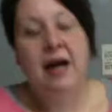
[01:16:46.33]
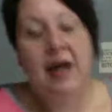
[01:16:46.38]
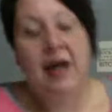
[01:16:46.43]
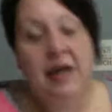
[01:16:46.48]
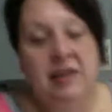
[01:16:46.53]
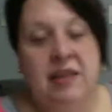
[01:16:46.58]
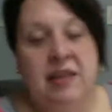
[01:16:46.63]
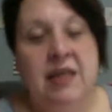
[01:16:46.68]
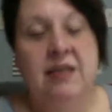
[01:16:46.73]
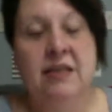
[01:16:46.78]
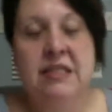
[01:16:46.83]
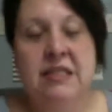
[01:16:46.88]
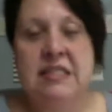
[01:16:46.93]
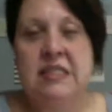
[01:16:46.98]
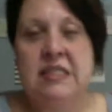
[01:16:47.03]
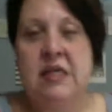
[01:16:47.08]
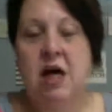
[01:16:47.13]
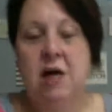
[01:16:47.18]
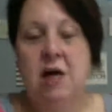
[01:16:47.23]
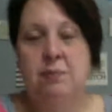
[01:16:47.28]
think this
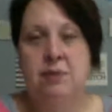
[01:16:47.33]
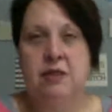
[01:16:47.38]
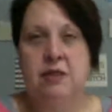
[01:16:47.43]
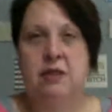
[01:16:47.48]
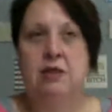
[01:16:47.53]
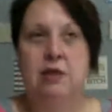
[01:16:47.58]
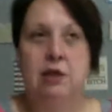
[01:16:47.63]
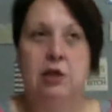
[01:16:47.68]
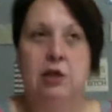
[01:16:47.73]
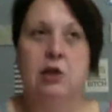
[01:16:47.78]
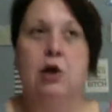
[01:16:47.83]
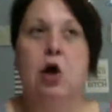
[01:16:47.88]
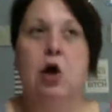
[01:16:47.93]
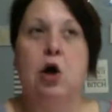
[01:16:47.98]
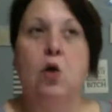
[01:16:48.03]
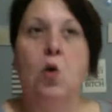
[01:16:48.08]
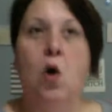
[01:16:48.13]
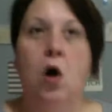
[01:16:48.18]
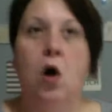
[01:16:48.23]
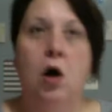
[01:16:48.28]
topic can
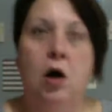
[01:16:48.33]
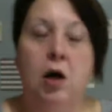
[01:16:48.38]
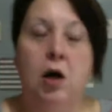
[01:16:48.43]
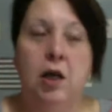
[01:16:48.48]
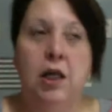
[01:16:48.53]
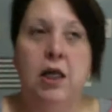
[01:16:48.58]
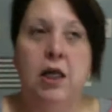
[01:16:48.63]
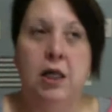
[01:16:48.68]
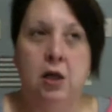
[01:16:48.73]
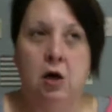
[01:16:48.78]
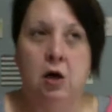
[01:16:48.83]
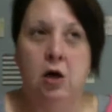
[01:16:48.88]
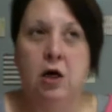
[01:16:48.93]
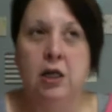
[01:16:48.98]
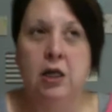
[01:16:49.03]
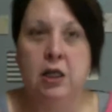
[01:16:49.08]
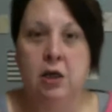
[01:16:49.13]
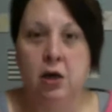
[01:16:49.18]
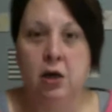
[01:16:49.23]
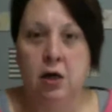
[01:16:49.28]
go on and on
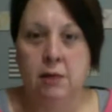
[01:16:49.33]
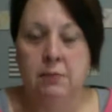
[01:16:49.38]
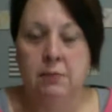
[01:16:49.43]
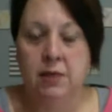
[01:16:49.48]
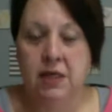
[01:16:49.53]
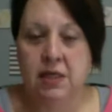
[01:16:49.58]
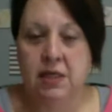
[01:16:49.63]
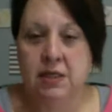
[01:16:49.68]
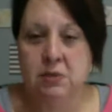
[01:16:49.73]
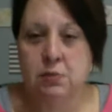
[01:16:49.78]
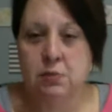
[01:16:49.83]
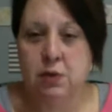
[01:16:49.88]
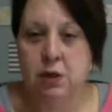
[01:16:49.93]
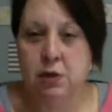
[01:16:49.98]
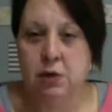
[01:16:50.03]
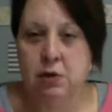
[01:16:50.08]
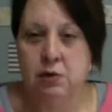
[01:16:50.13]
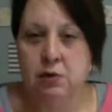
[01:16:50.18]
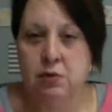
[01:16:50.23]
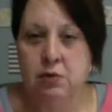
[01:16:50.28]
and on, because we
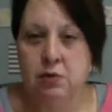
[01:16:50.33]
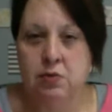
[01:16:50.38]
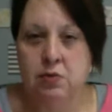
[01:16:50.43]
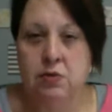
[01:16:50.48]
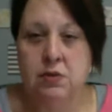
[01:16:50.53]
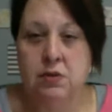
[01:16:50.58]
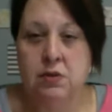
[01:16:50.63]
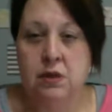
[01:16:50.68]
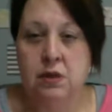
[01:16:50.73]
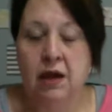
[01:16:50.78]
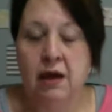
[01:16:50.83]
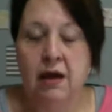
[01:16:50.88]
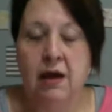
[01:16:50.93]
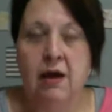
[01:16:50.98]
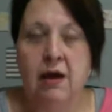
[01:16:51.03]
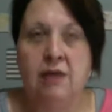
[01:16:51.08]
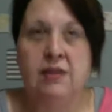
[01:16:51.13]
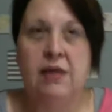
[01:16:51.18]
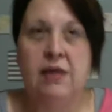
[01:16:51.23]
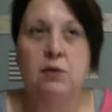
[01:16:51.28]
go through.
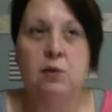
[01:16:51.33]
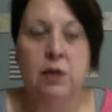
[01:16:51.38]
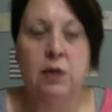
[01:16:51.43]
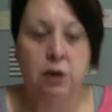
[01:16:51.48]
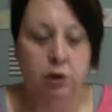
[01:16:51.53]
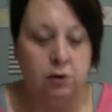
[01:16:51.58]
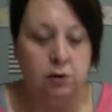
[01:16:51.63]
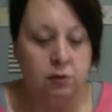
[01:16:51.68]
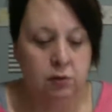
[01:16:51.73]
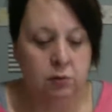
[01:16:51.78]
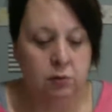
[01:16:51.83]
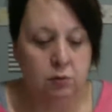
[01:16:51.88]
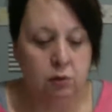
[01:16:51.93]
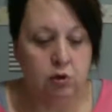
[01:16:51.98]
I think we go through more